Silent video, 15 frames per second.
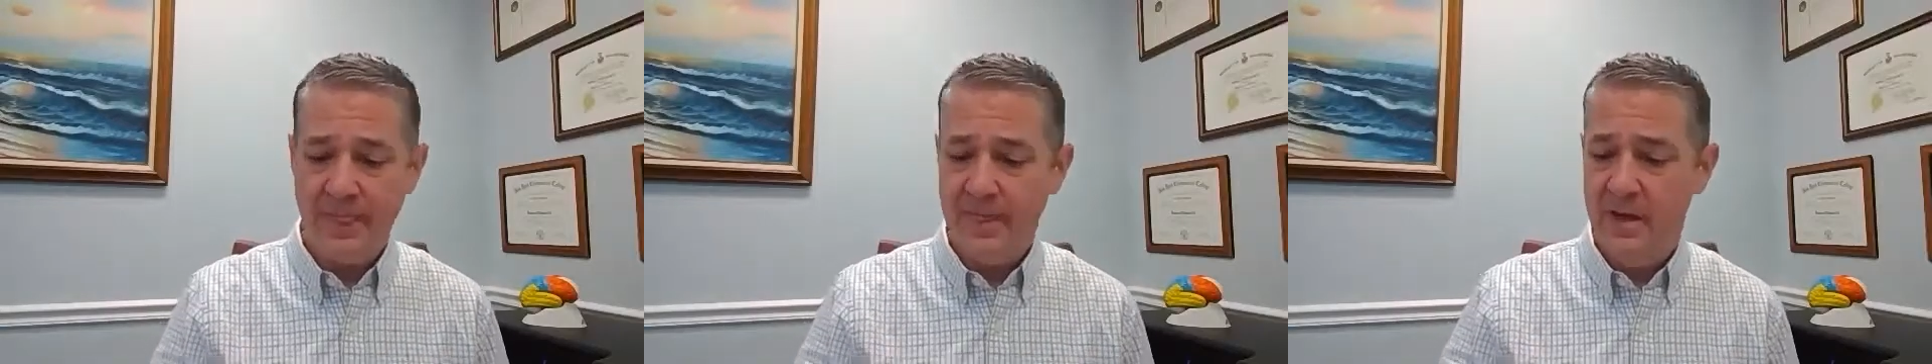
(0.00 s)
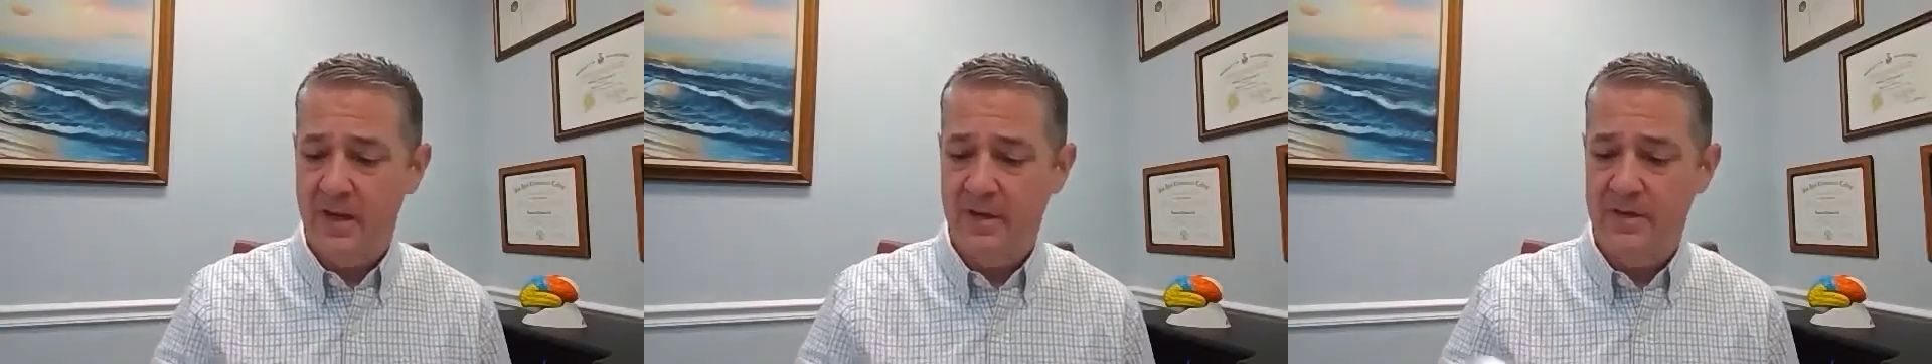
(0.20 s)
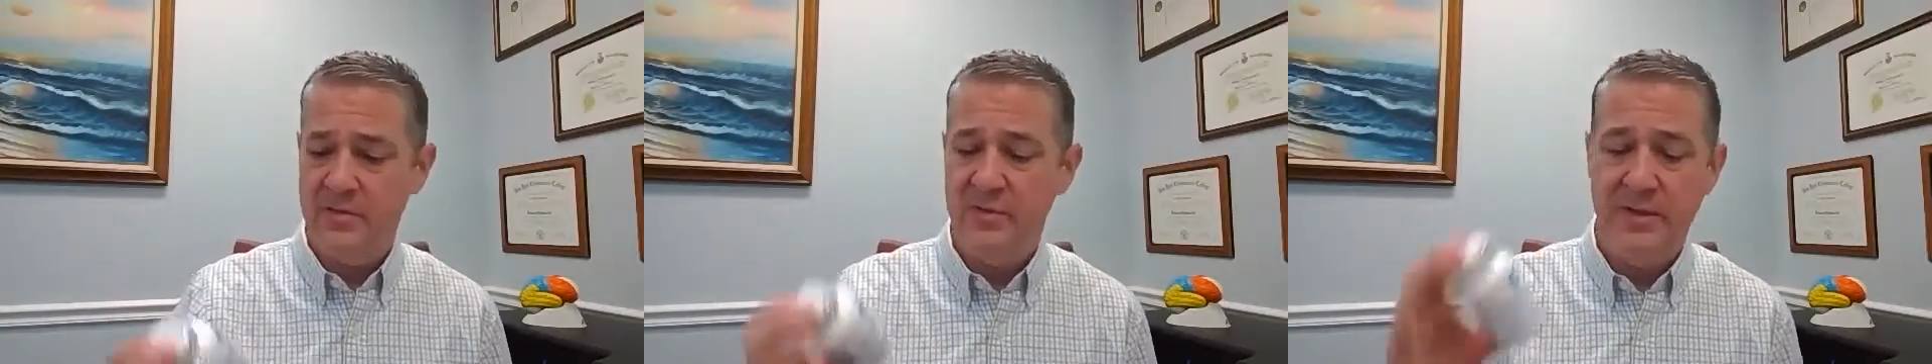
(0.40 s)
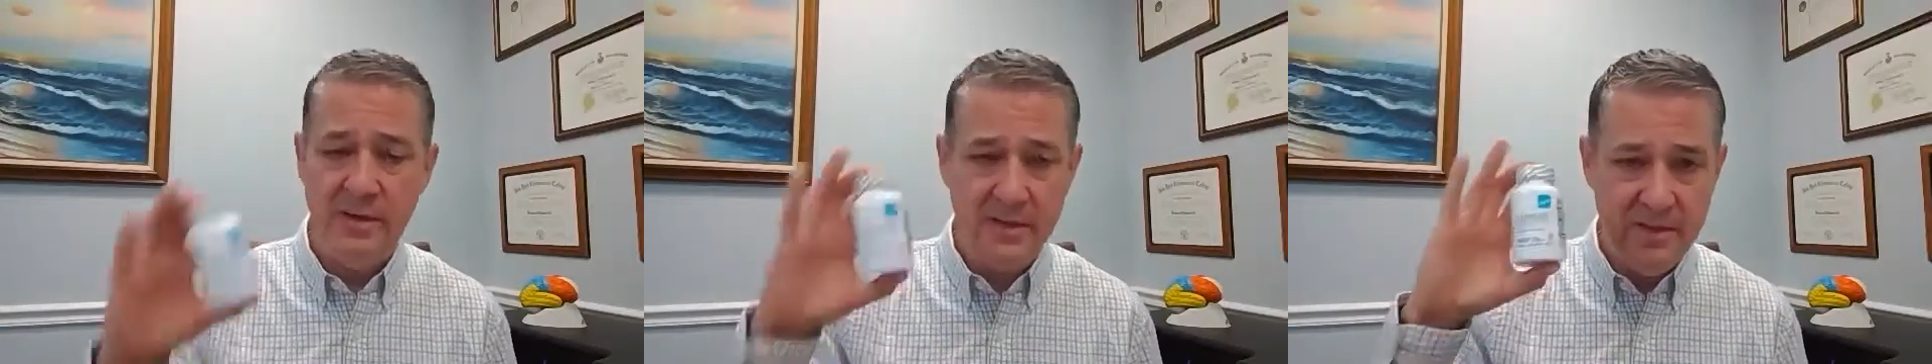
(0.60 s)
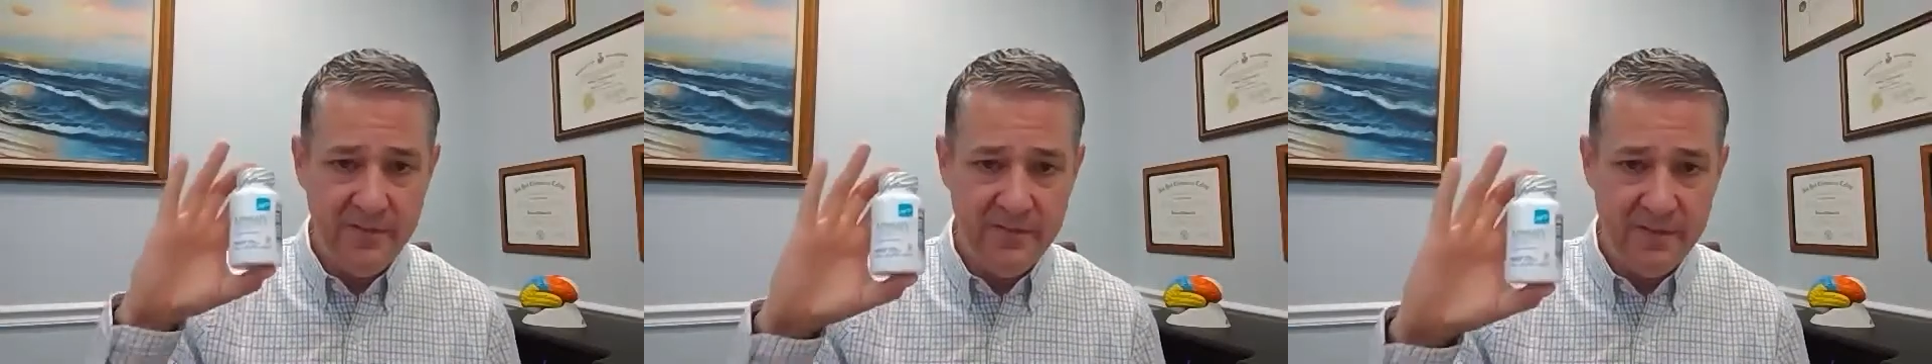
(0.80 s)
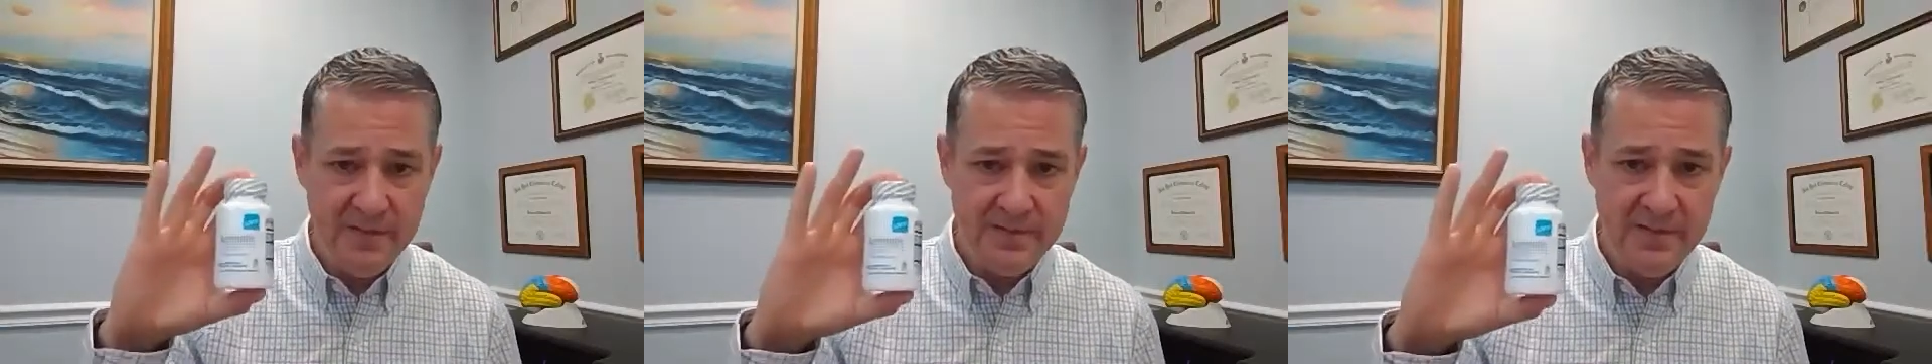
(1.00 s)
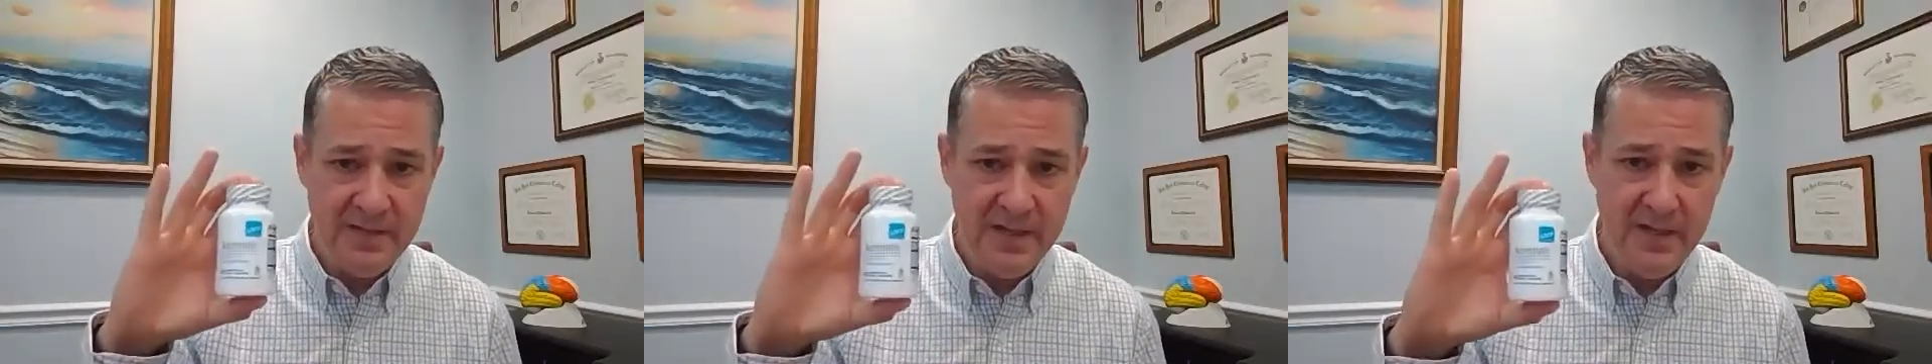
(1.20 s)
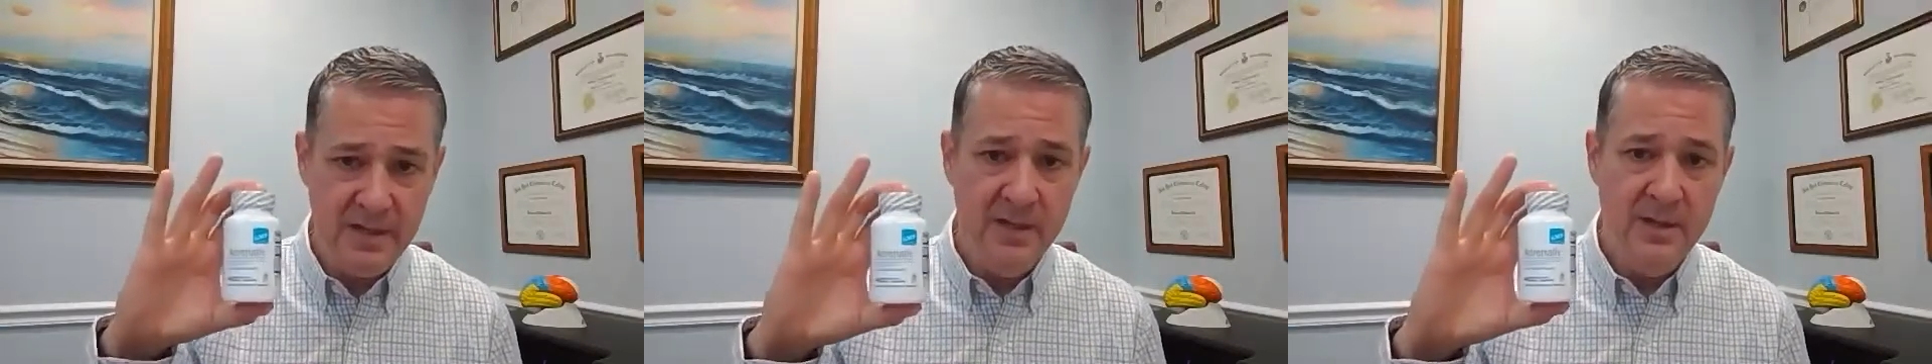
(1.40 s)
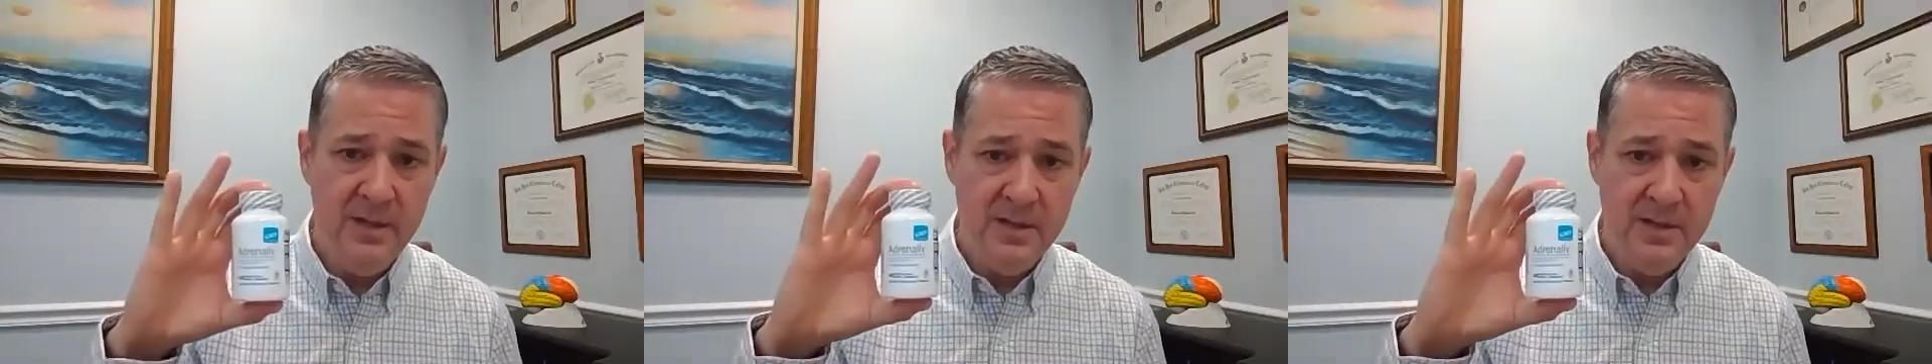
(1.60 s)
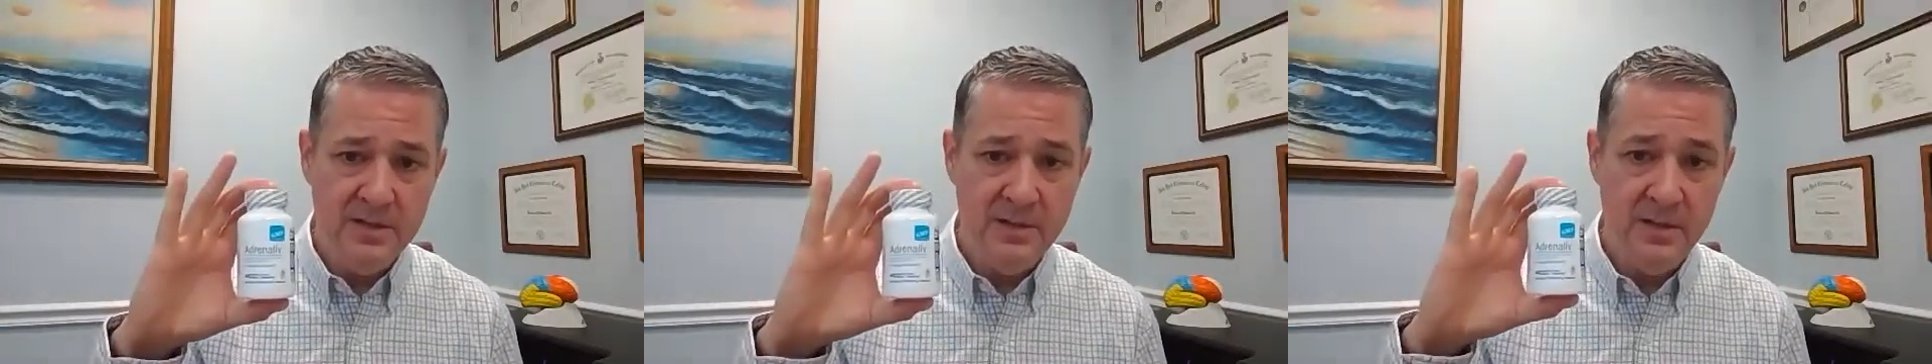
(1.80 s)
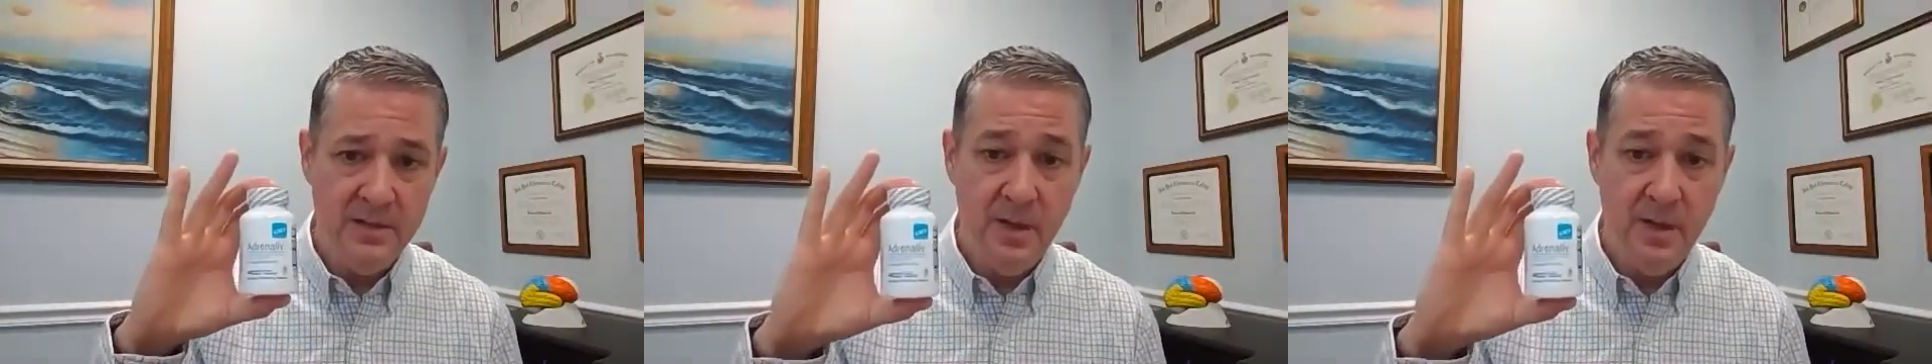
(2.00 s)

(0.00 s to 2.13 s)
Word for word: Uh, Adrenaliv is a is a,